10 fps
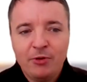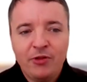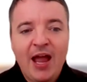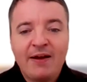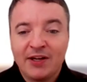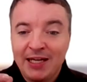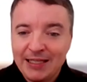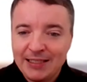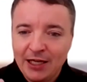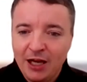but they have a
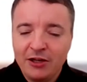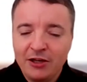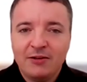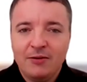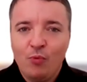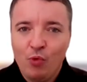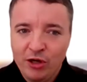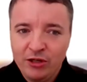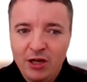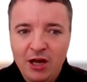katakana
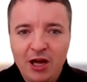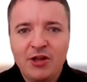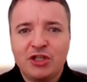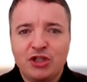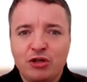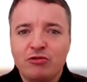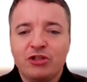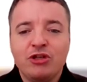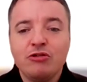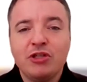word, and then
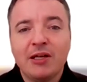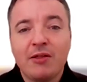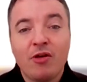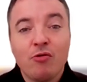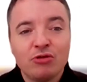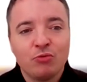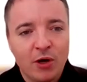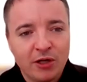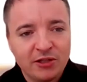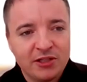students using those
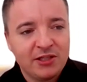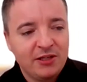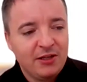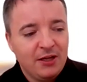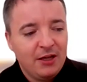words,